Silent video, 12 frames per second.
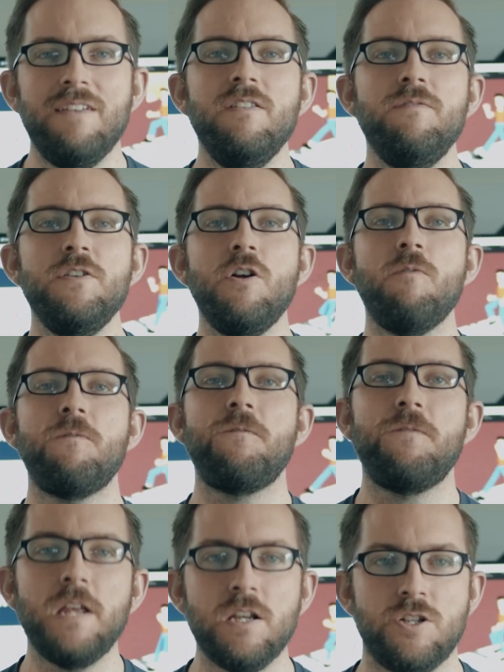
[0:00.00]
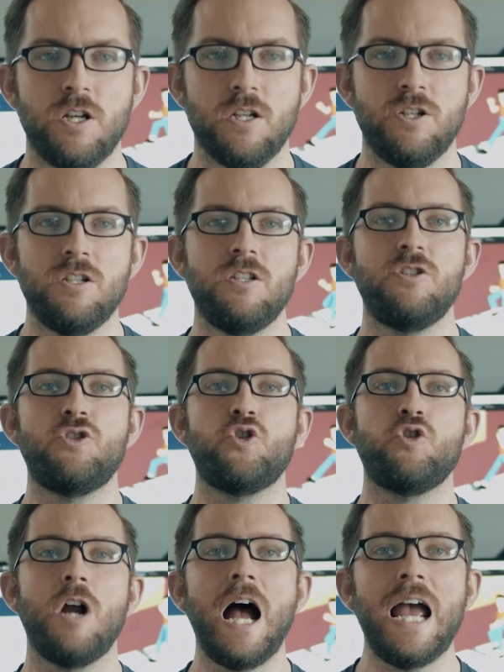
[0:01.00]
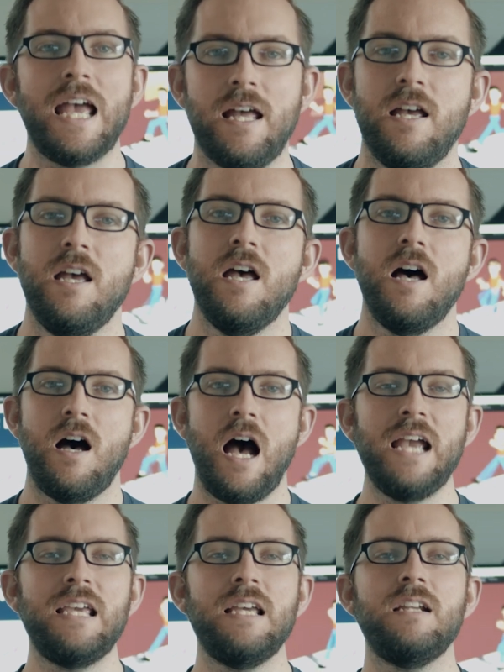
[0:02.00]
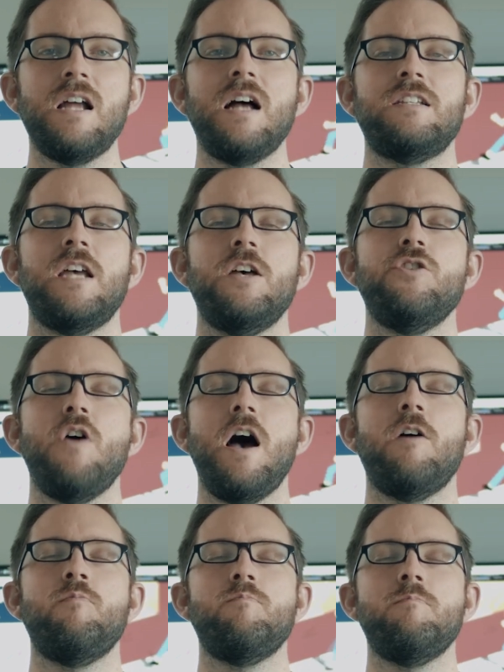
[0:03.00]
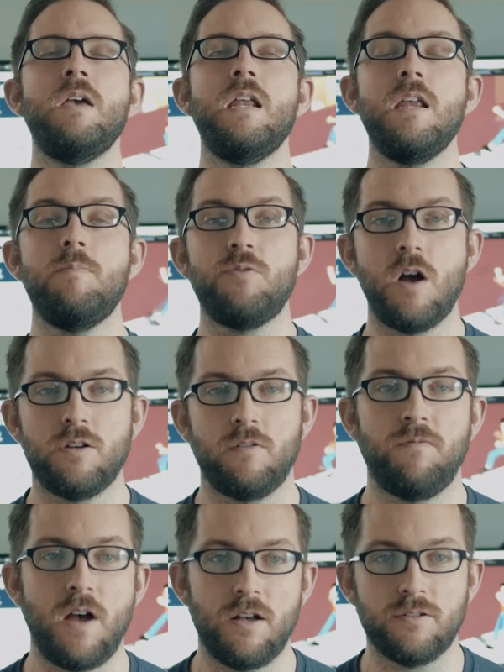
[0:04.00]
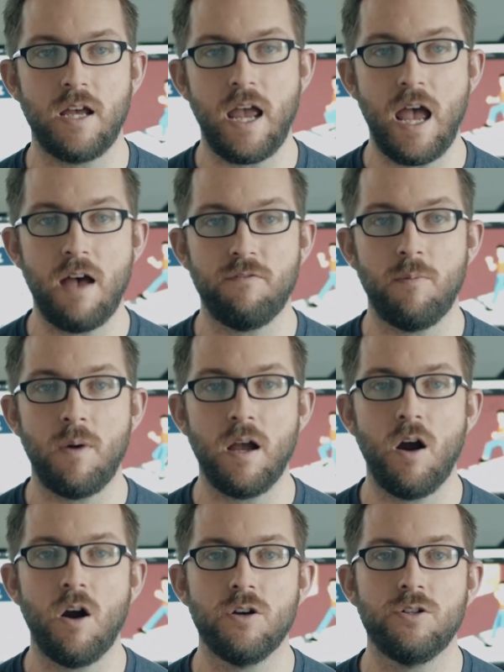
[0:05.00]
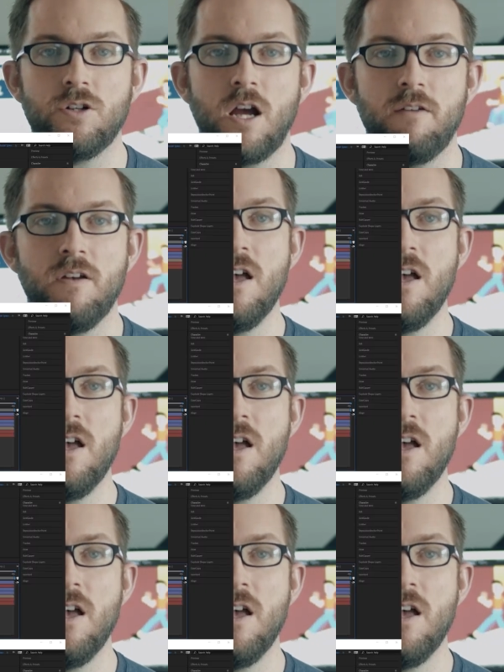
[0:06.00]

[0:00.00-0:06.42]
Even if you don't finish it, just try it. I cannot tell you how many project files I have on my hard drive